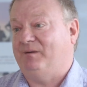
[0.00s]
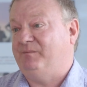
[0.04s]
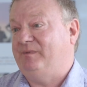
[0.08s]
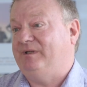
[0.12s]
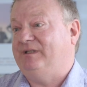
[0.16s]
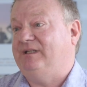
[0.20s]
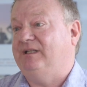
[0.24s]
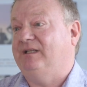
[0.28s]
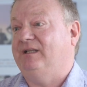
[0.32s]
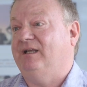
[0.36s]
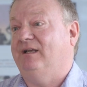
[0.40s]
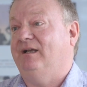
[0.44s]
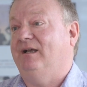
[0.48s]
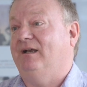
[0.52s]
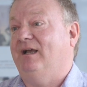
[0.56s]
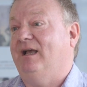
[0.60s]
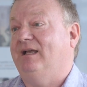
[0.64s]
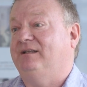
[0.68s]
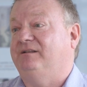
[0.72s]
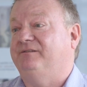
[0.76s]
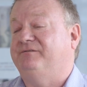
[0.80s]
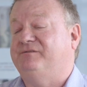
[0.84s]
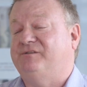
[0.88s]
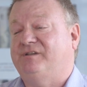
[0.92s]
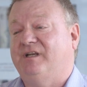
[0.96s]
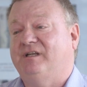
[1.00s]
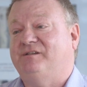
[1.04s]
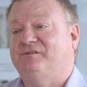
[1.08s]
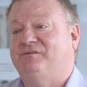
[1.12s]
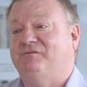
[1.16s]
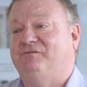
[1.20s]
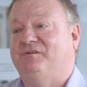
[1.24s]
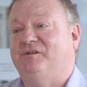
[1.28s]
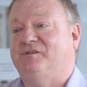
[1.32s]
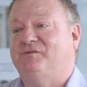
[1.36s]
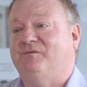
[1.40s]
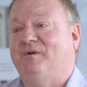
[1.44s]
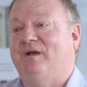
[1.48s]
and we did it ahead of
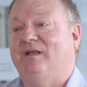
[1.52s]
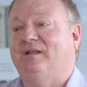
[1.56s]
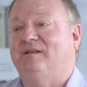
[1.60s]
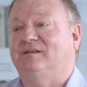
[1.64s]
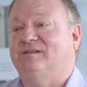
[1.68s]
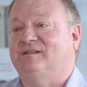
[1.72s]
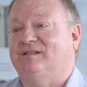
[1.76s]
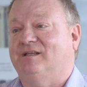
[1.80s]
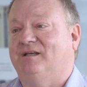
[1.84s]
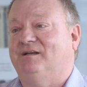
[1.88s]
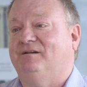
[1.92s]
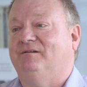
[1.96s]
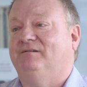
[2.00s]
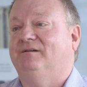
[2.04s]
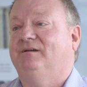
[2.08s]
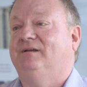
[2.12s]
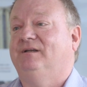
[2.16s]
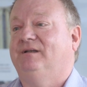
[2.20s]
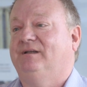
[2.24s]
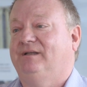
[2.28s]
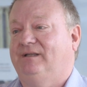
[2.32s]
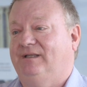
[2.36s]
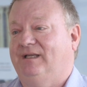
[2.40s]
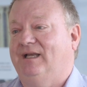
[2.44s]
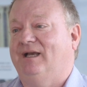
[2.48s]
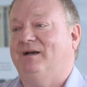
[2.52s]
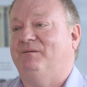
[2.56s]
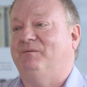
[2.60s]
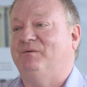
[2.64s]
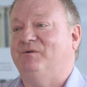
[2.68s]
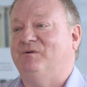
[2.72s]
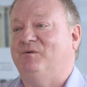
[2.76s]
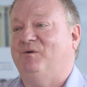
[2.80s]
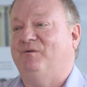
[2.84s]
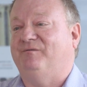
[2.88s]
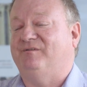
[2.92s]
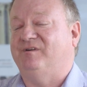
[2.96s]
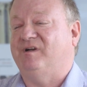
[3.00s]
schedule as well. So, yeah,
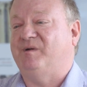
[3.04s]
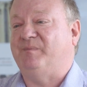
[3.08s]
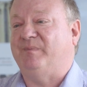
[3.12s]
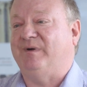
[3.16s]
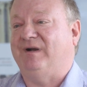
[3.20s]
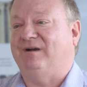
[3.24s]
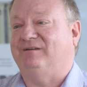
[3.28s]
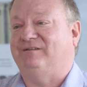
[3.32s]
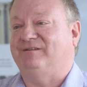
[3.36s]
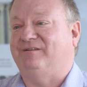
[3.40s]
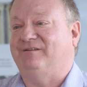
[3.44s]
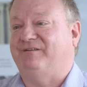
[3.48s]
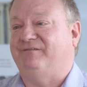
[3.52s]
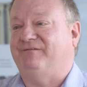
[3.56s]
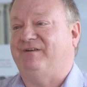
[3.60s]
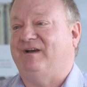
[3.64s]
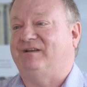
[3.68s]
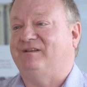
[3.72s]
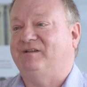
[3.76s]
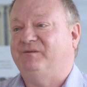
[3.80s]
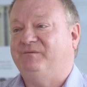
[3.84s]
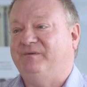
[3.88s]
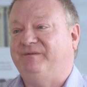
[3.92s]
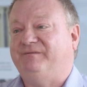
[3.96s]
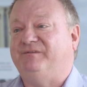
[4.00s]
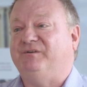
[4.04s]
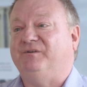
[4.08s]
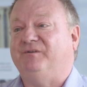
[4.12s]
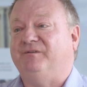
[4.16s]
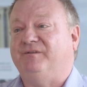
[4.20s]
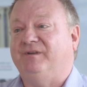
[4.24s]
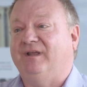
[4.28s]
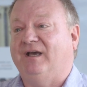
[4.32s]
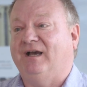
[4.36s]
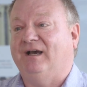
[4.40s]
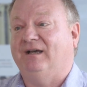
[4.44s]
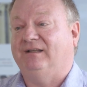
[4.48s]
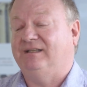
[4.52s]
we're all very proud of the fact that we've
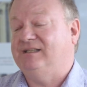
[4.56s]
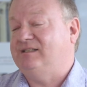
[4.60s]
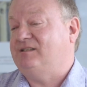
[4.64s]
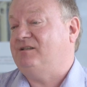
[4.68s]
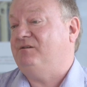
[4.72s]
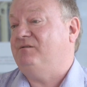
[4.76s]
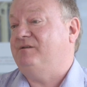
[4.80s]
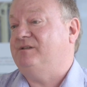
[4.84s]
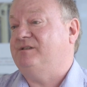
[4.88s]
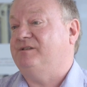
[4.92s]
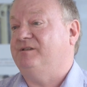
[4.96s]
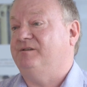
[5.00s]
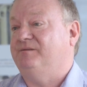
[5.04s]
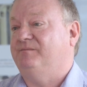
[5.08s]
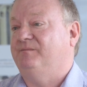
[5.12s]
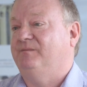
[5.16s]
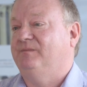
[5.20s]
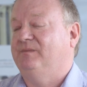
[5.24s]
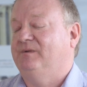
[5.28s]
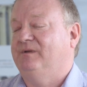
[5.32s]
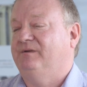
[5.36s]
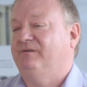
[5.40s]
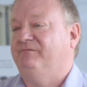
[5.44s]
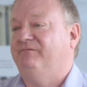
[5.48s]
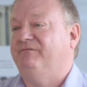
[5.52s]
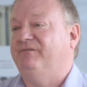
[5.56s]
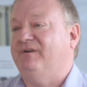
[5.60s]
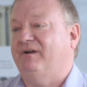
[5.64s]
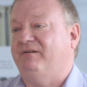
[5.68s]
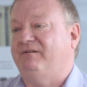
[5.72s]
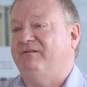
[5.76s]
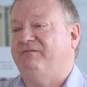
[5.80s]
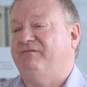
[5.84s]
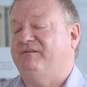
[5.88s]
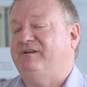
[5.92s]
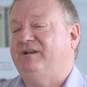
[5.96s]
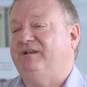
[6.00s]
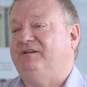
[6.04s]
done that, and it's going to
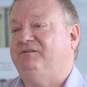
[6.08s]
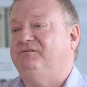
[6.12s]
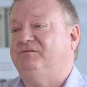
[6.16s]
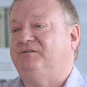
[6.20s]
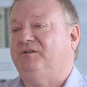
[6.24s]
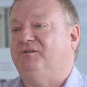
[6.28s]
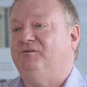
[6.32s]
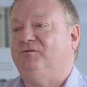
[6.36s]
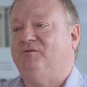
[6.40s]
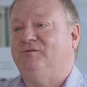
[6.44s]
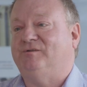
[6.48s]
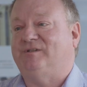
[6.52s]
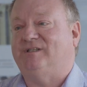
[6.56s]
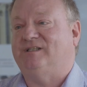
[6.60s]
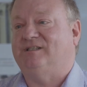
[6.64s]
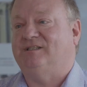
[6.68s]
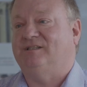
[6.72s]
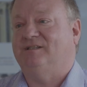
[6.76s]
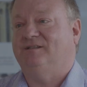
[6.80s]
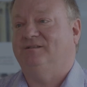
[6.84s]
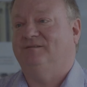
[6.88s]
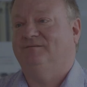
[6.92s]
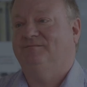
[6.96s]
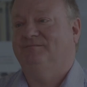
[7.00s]
very, very good causes.